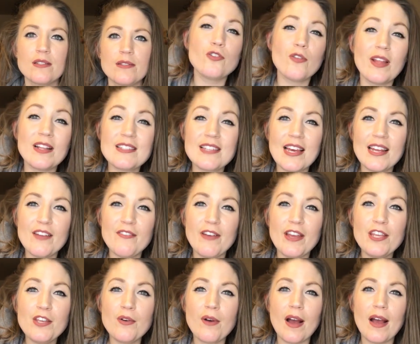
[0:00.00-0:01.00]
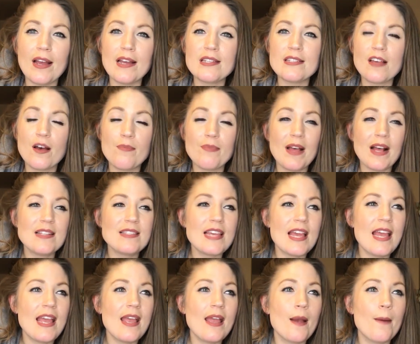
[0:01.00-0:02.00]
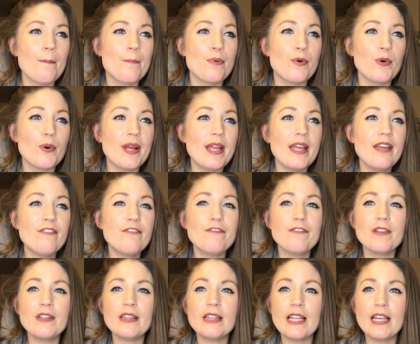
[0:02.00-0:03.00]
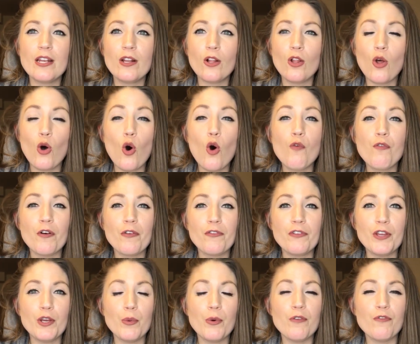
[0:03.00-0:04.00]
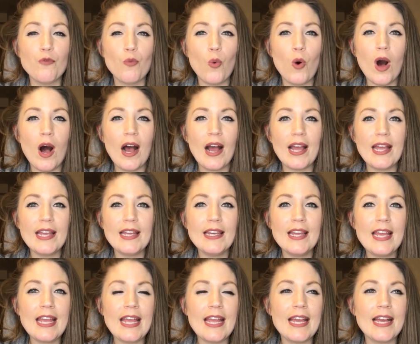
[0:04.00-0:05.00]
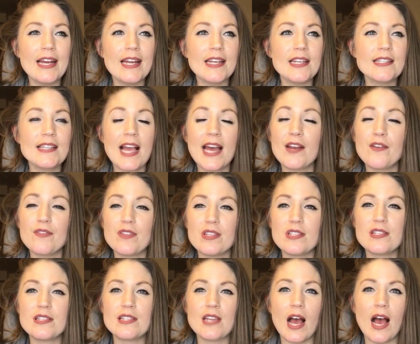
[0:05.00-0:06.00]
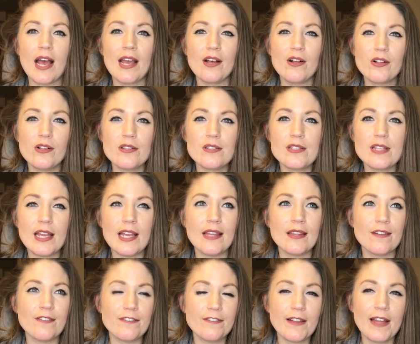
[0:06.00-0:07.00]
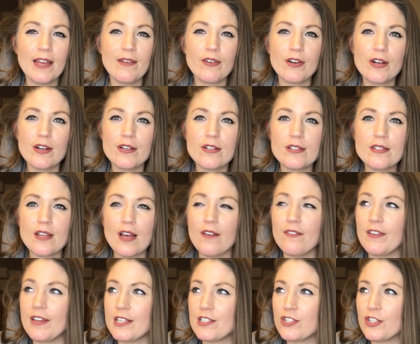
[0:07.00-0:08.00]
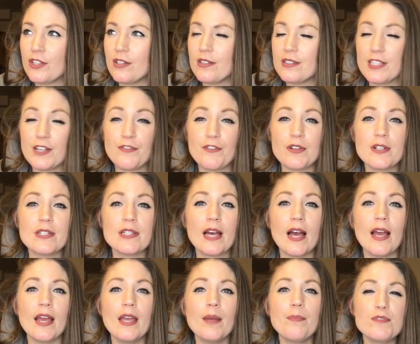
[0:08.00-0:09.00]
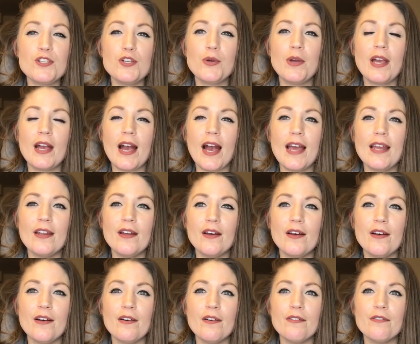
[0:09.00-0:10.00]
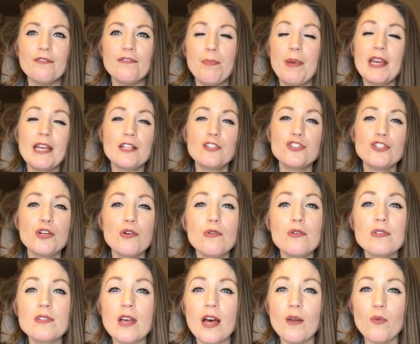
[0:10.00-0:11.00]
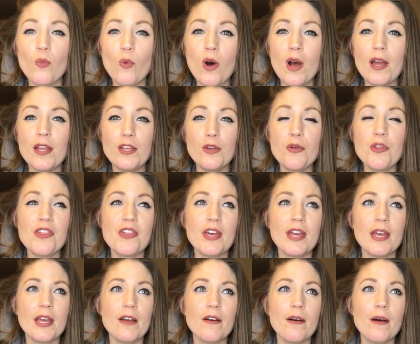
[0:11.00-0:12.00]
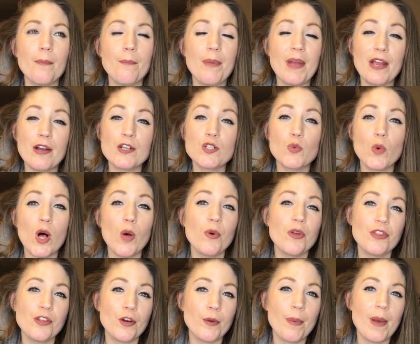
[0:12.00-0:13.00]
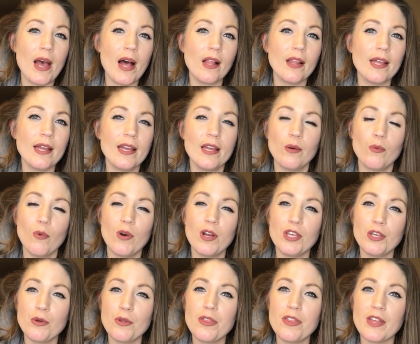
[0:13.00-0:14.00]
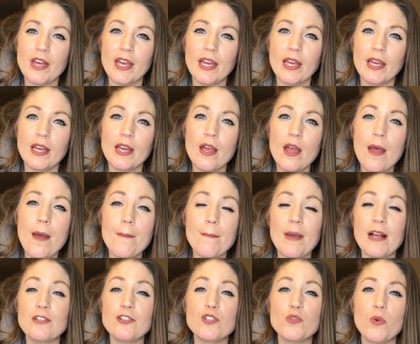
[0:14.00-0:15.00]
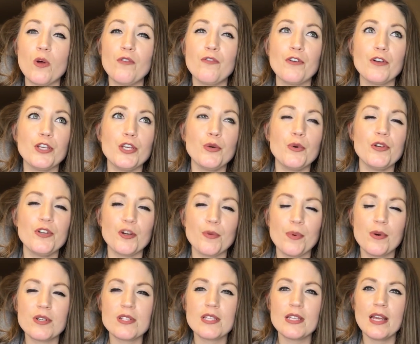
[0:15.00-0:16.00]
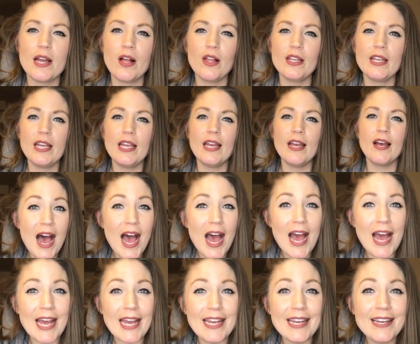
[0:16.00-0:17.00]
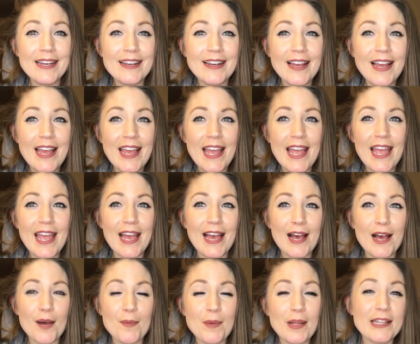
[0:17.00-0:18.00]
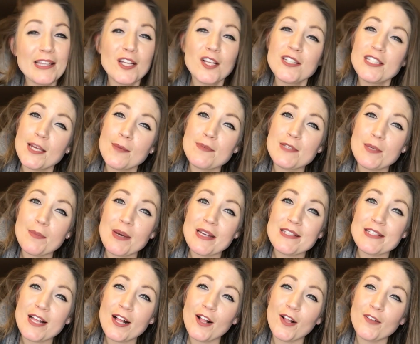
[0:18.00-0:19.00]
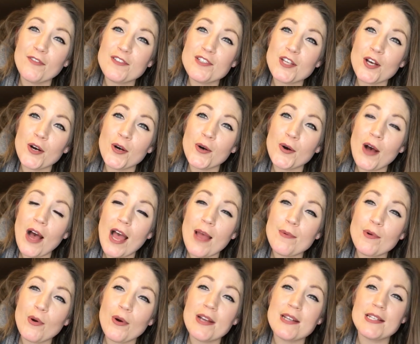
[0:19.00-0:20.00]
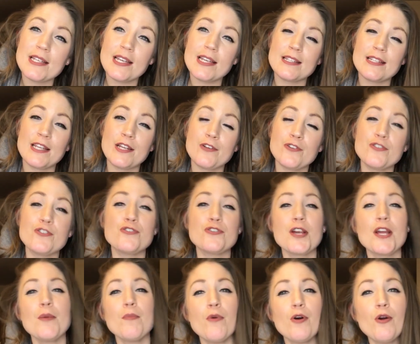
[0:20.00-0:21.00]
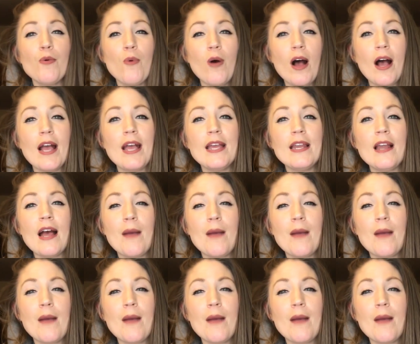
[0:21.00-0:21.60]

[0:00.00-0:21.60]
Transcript: So that's kind of it, you guys. That's a brief little overview of wine and kind of the styles and the flavors of each different type. So you can kind of pick and choose on what you think pairs well with your palate and what you think matches well for you and your personality. I am a little tipsy myself, so I'm going to continue to drink more wine.